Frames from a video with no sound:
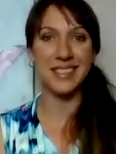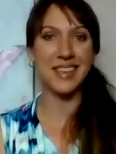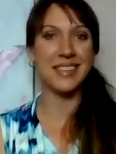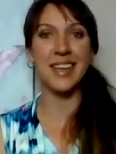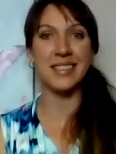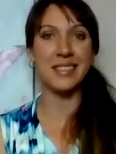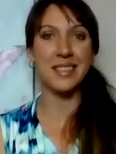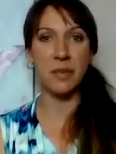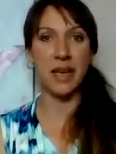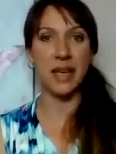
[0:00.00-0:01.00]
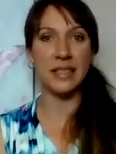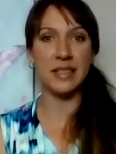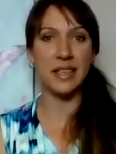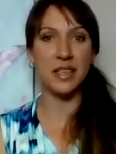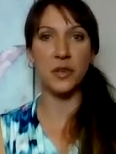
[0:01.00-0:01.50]
Like, that's the amazing
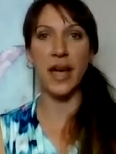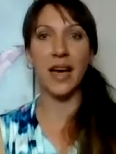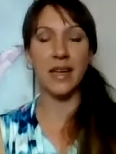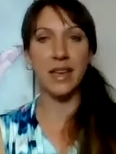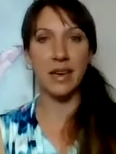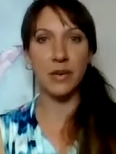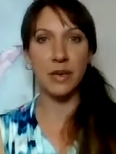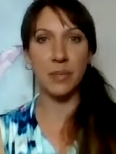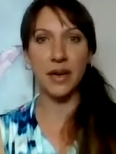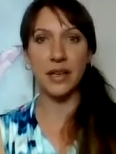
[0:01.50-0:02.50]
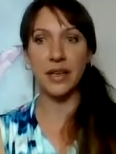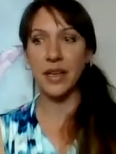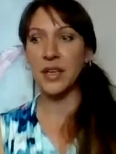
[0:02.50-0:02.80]
thing. You had that great body.